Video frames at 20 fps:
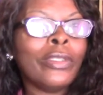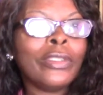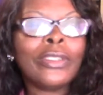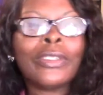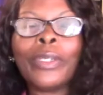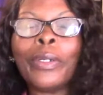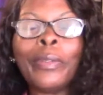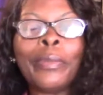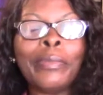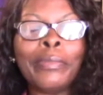
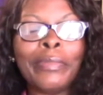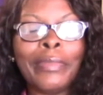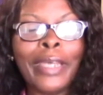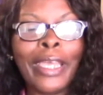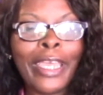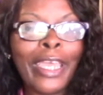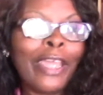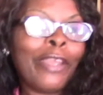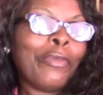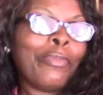Some I
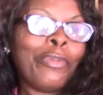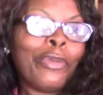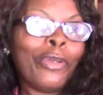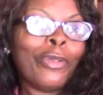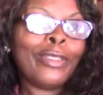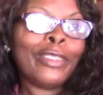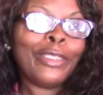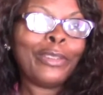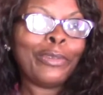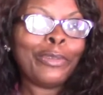can't
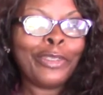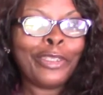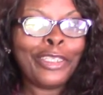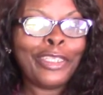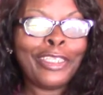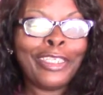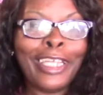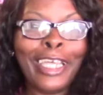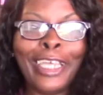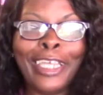pronounce the
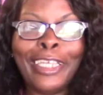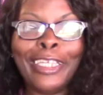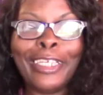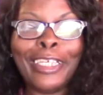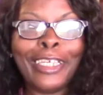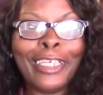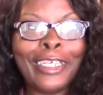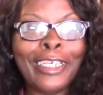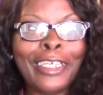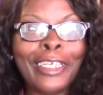word, like
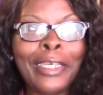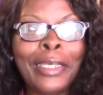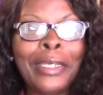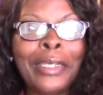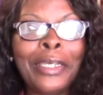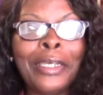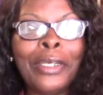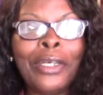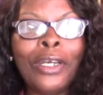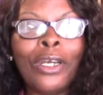
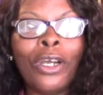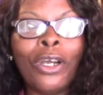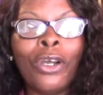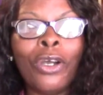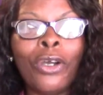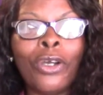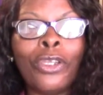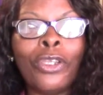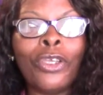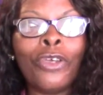
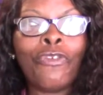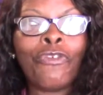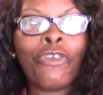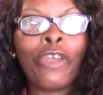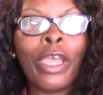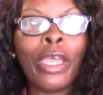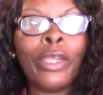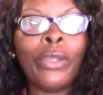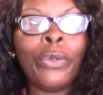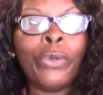
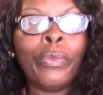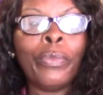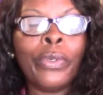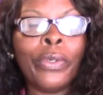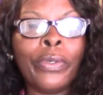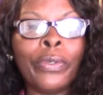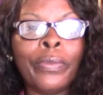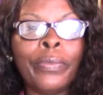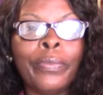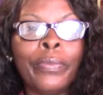
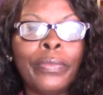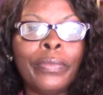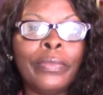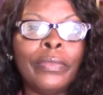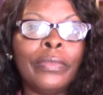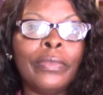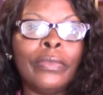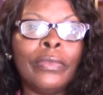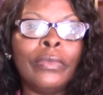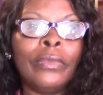
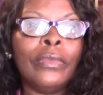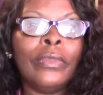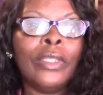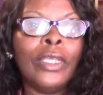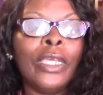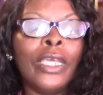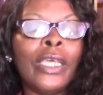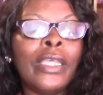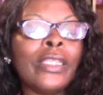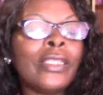
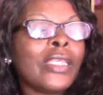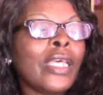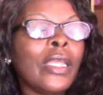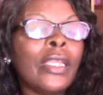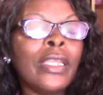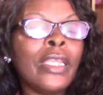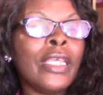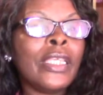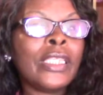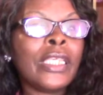
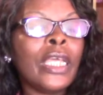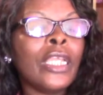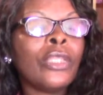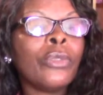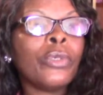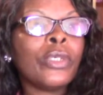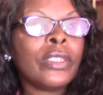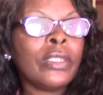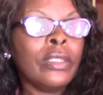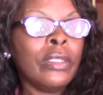audiofibroblast. They said it
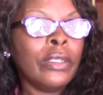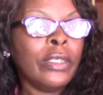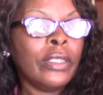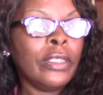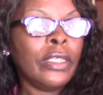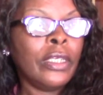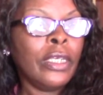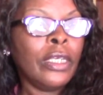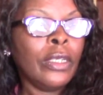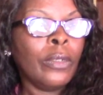was
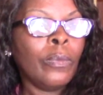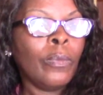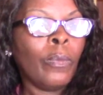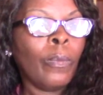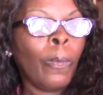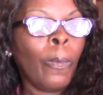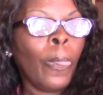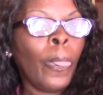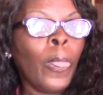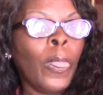nothing.
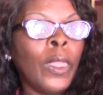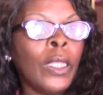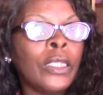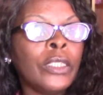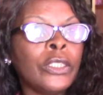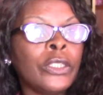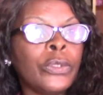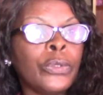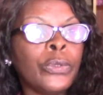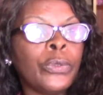
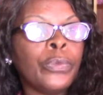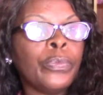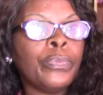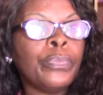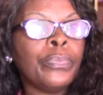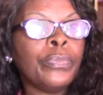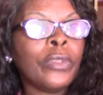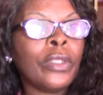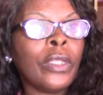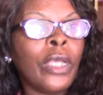So
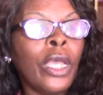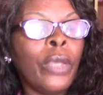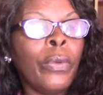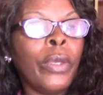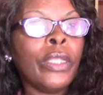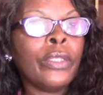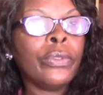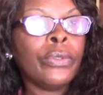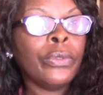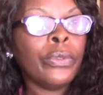I
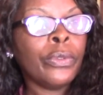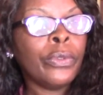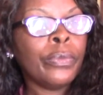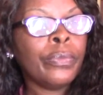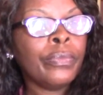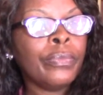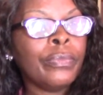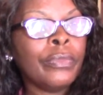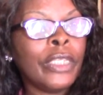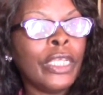went
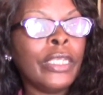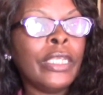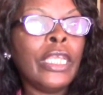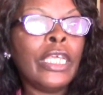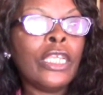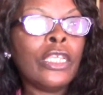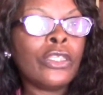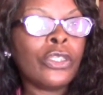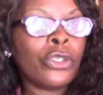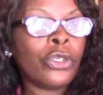home. They
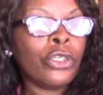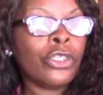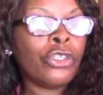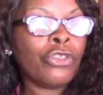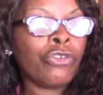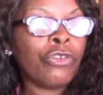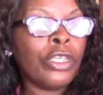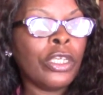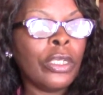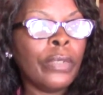did the
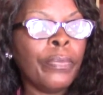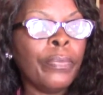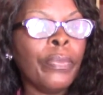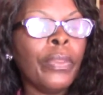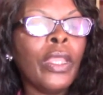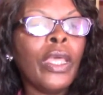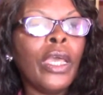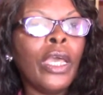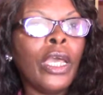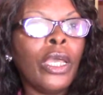surgery.
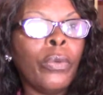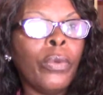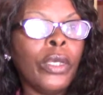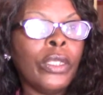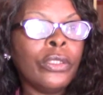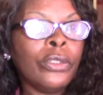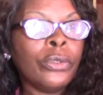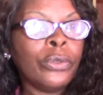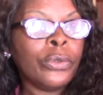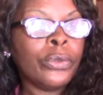I
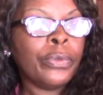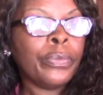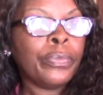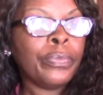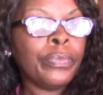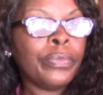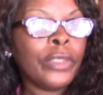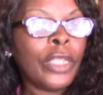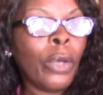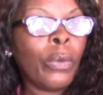went home.
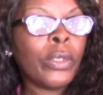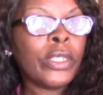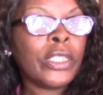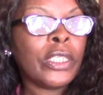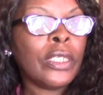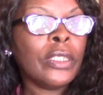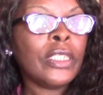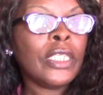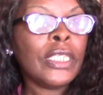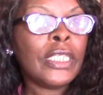That was
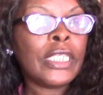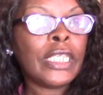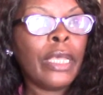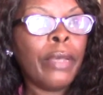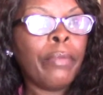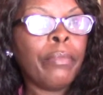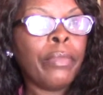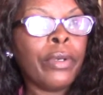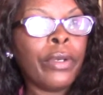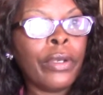in
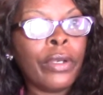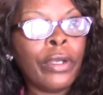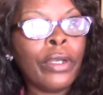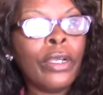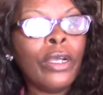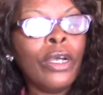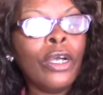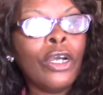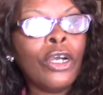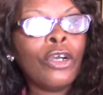December
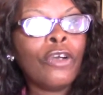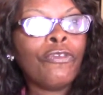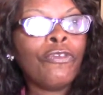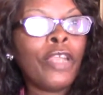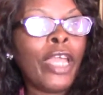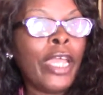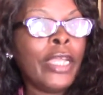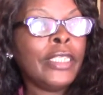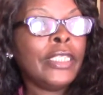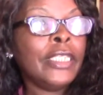of
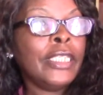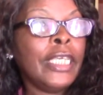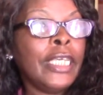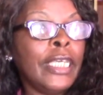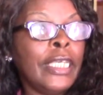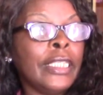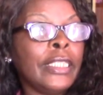'98.